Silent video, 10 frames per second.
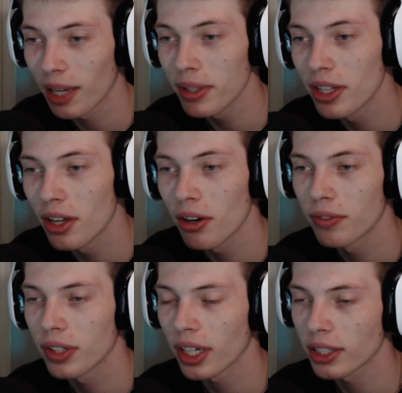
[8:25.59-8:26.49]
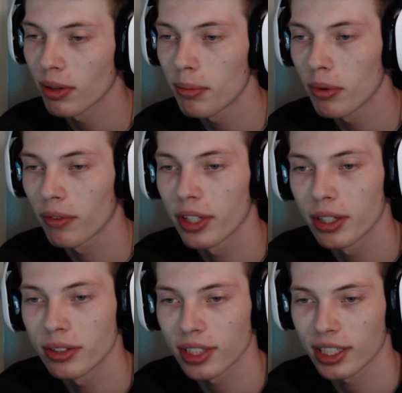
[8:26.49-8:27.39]
Let me know if you guys want more
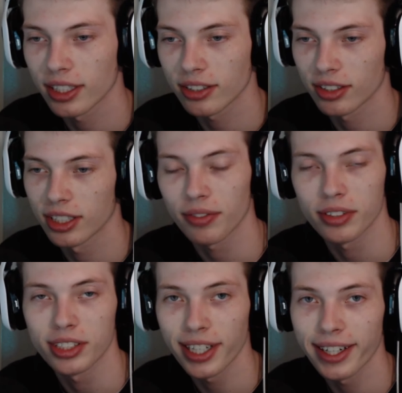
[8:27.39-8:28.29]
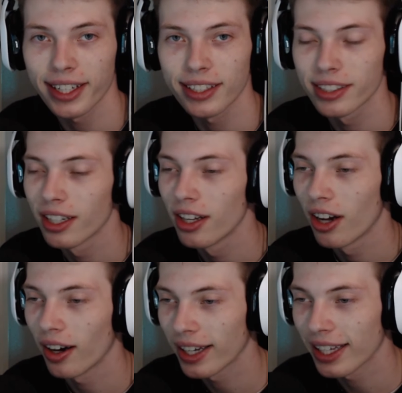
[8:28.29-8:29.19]
videos like this on different settings,
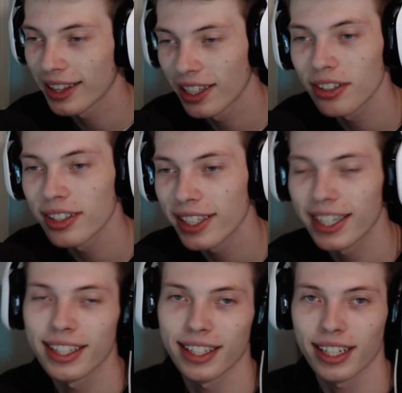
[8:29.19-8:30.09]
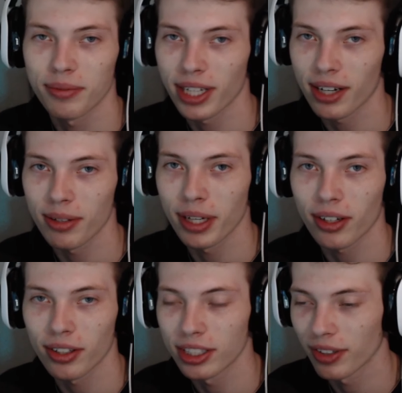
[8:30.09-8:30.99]
on literally anything. I'm down to
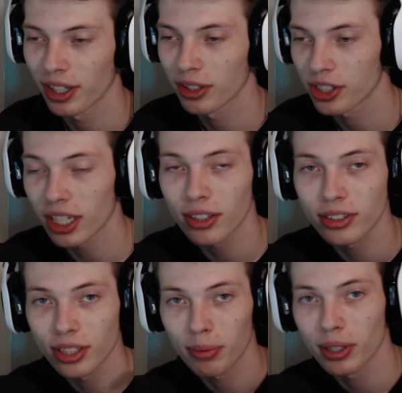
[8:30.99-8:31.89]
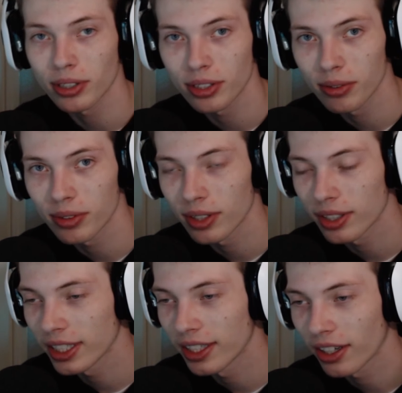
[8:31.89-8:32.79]
make all these videos. Shout out to the person who
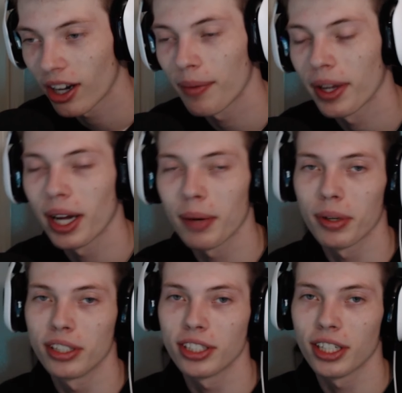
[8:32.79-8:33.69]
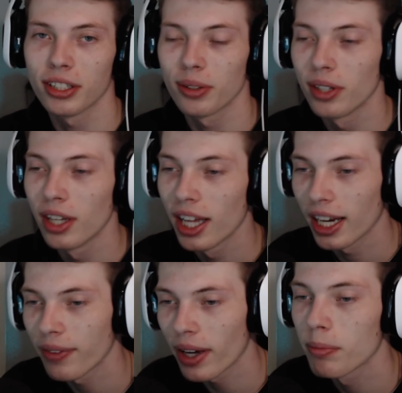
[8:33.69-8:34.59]
did the comment. I appreciate you.
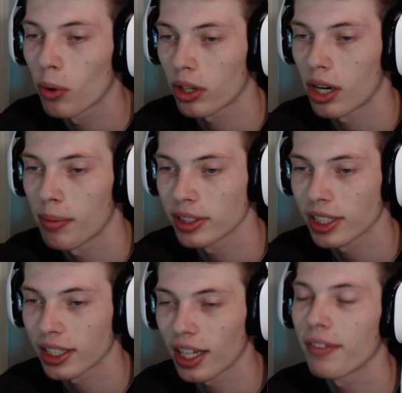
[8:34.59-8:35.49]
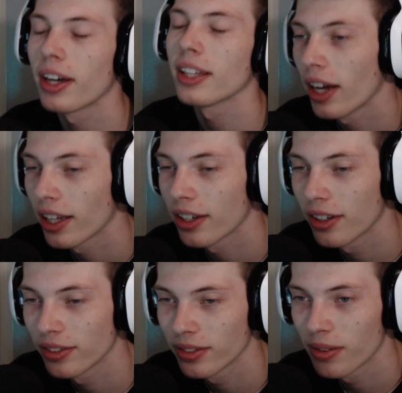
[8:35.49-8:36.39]
And I've had more comments like that. I've had
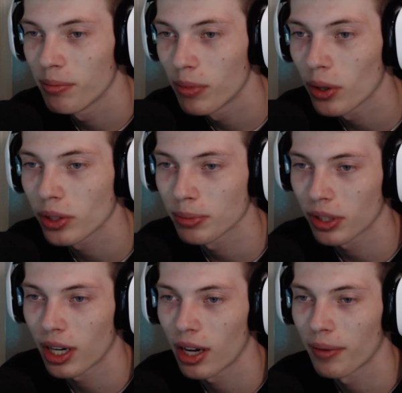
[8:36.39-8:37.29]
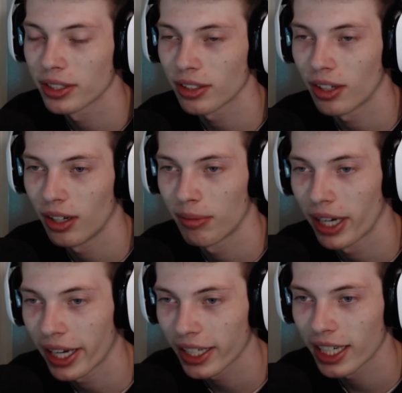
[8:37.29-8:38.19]
multiple comments on
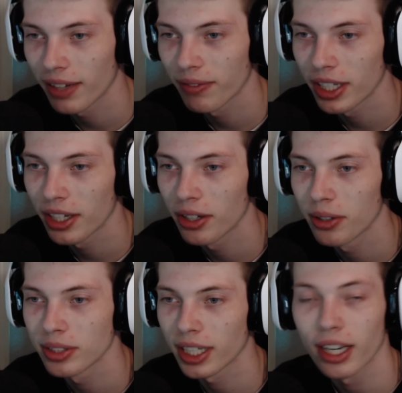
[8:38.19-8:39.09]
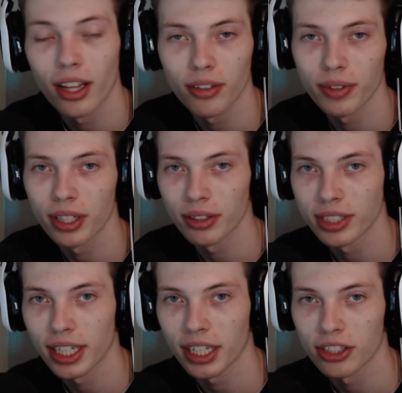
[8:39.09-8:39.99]
my hand cam videos and other videos
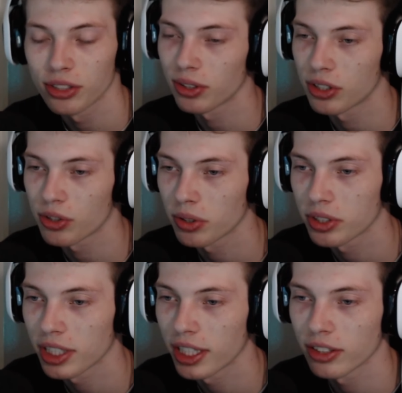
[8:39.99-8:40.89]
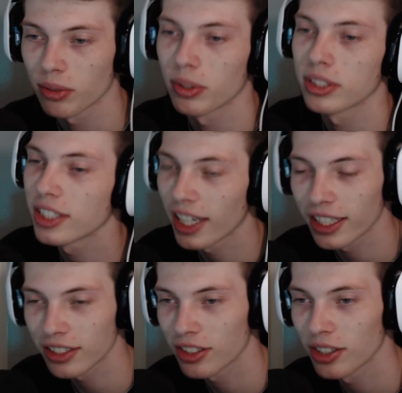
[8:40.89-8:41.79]
saying I should do controller settings or what
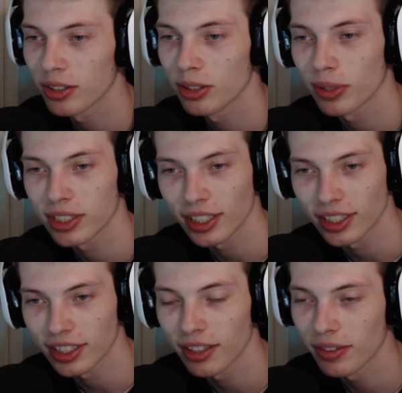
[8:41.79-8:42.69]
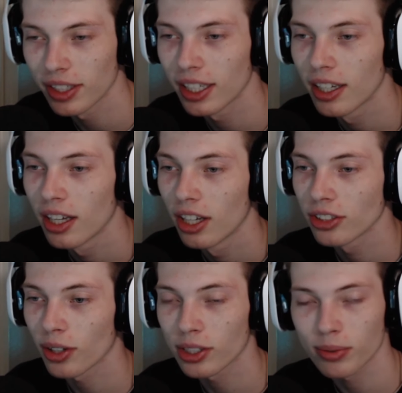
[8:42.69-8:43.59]
settings do you use, what sensitivity.
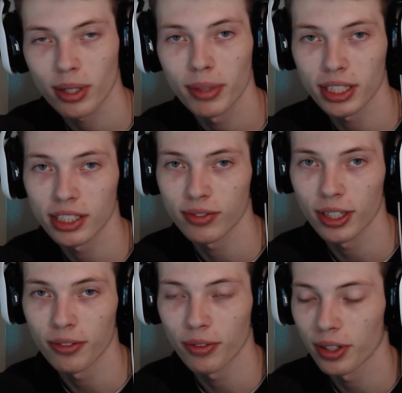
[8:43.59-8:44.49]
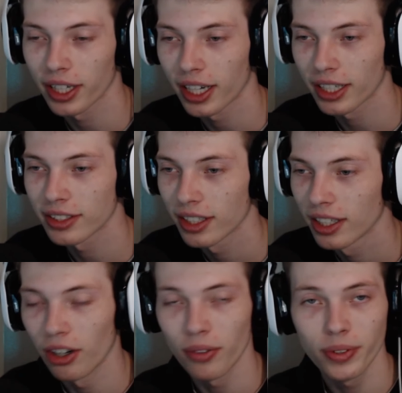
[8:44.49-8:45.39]
So I just wanted to make this video for you guys.
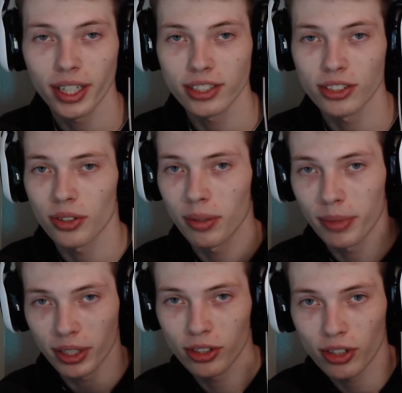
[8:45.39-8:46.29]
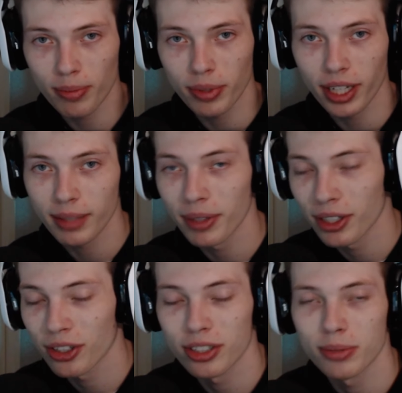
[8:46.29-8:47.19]
Yeah, hopefully you guys enjoyed. Make sure to drop a like, make
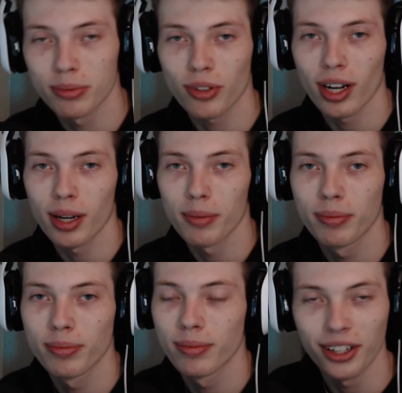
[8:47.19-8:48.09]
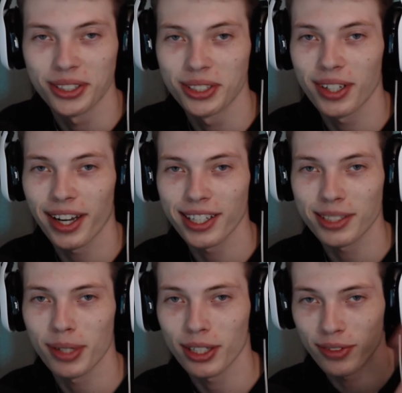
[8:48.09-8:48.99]
sure to subscribe. Yeah, I'll see you
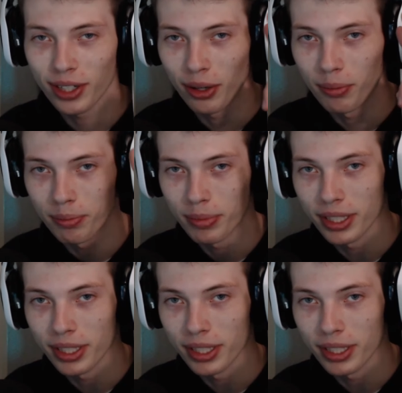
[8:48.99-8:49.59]
guys in the next video.